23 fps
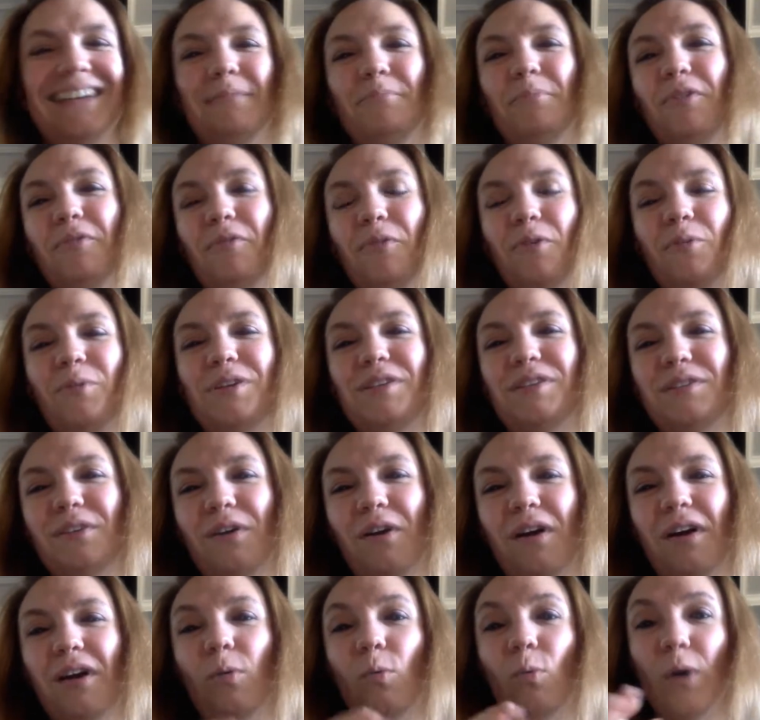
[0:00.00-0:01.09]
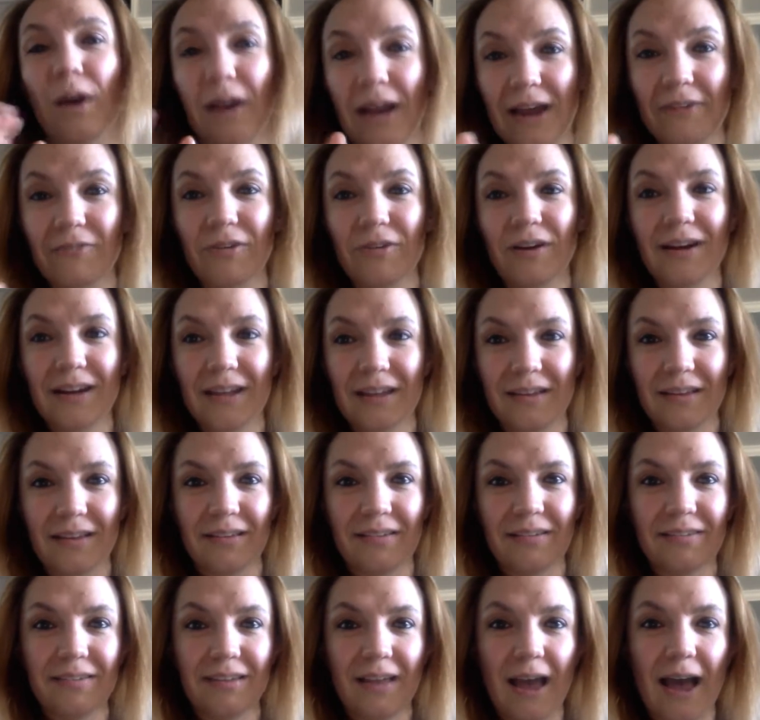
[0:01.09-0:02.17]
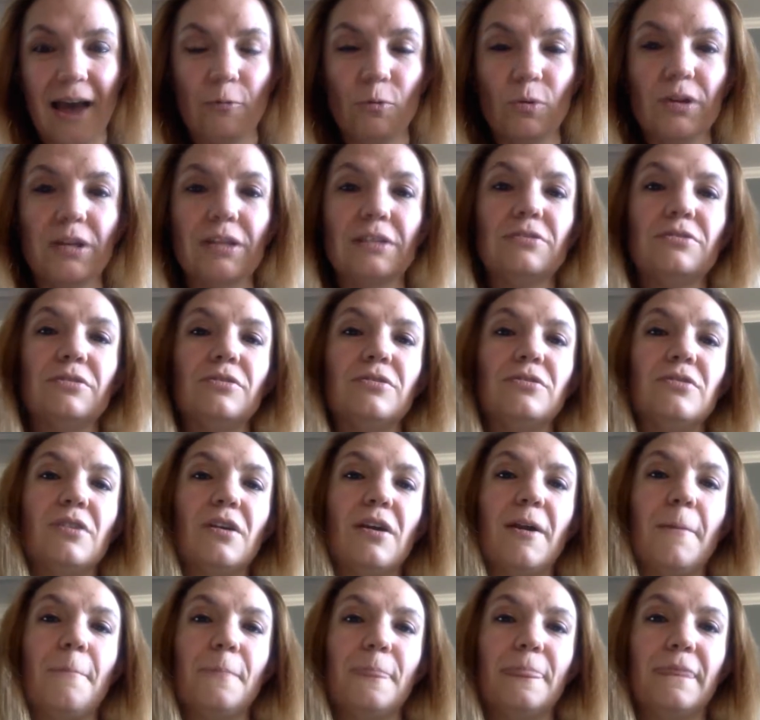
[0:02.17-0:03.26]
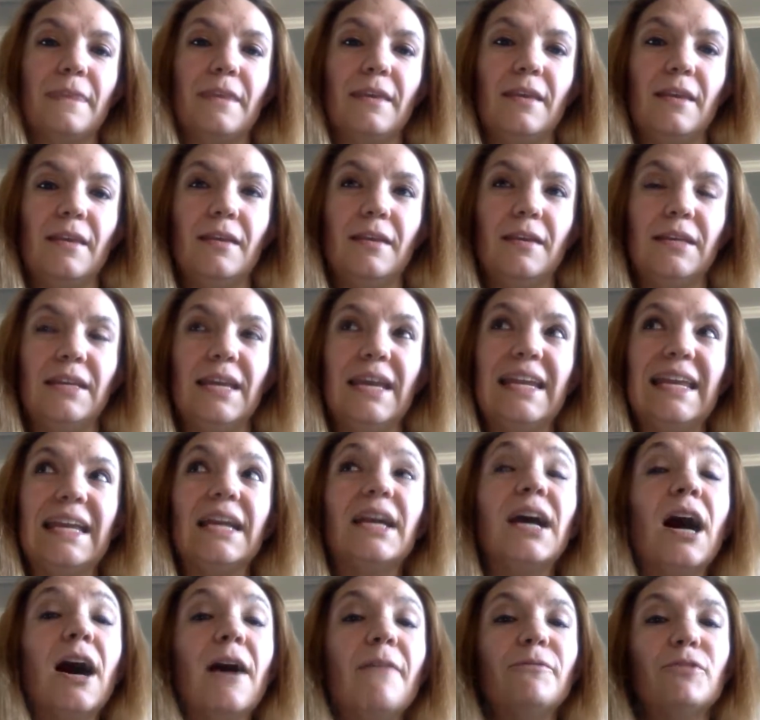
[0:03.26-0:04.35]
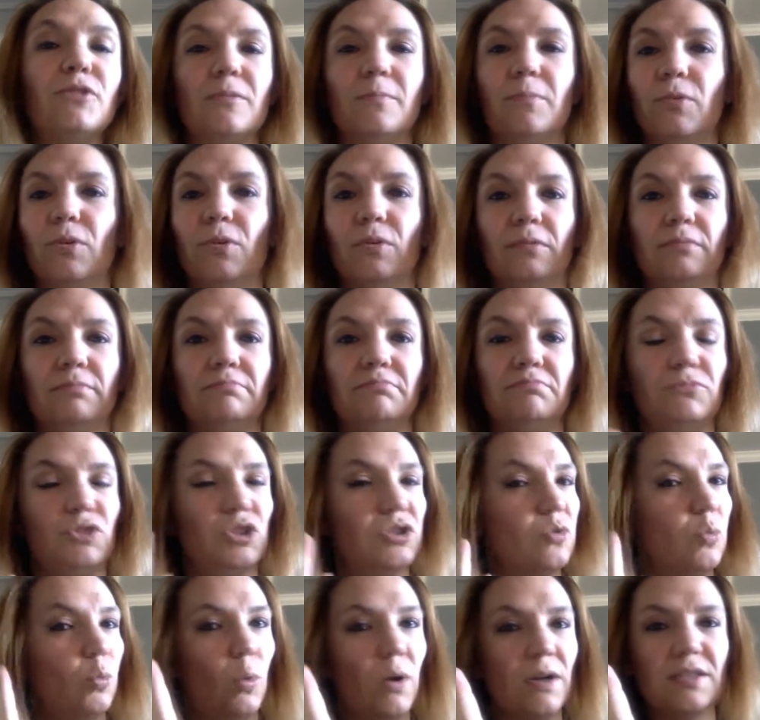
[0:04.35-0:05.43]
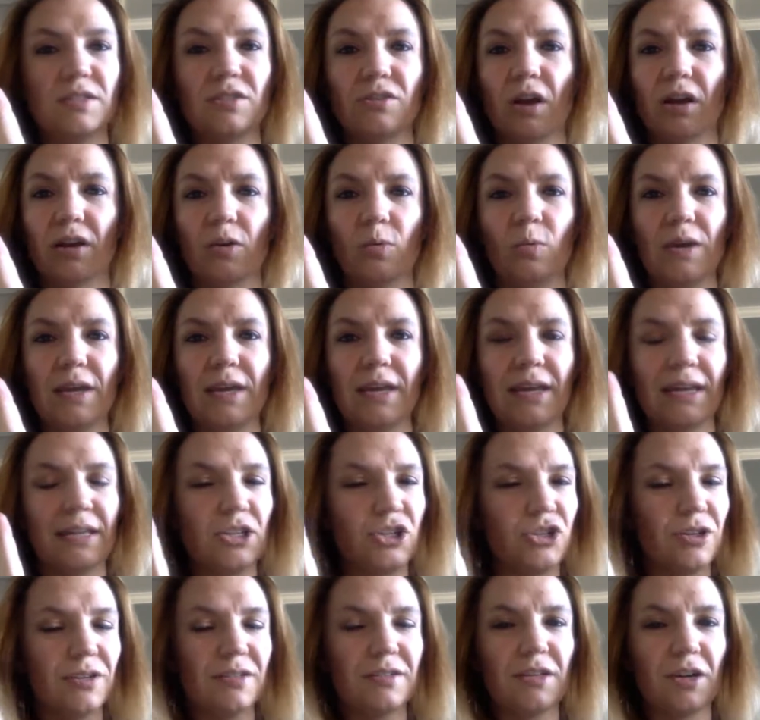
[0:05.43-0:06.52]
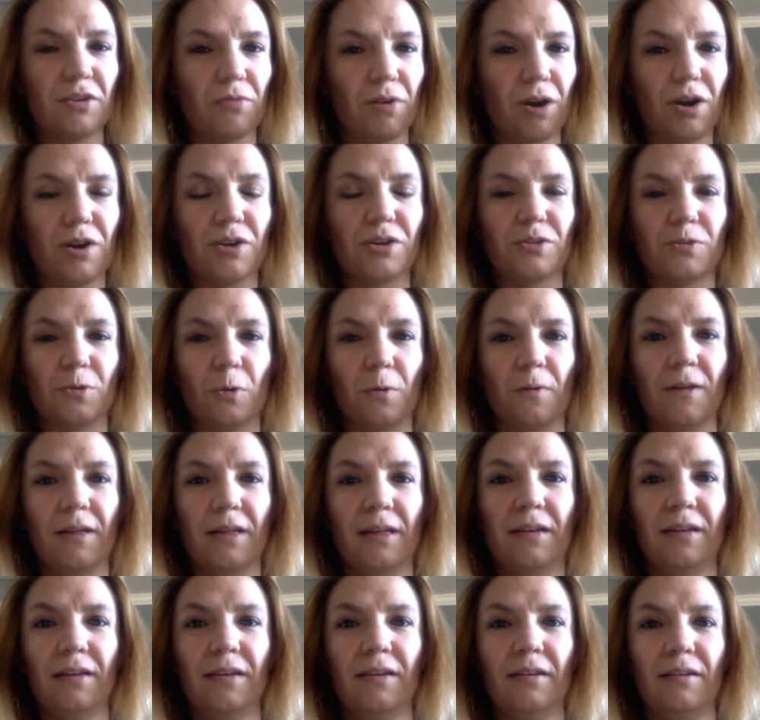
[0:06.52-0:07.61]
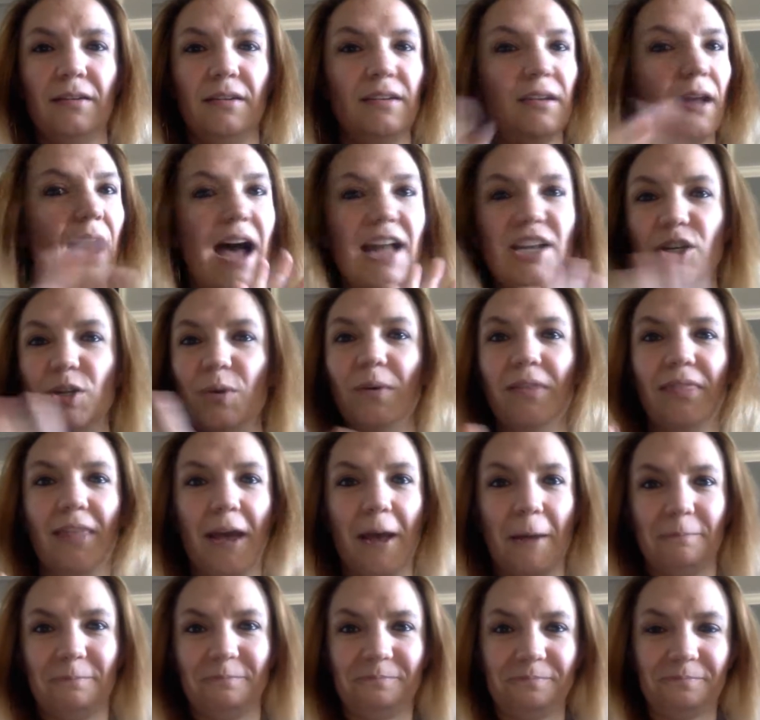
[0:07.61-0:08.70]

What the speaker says: before we start whatever it is, I want us to start getting comfortable just one song a week and just at rehearsal, not doing that.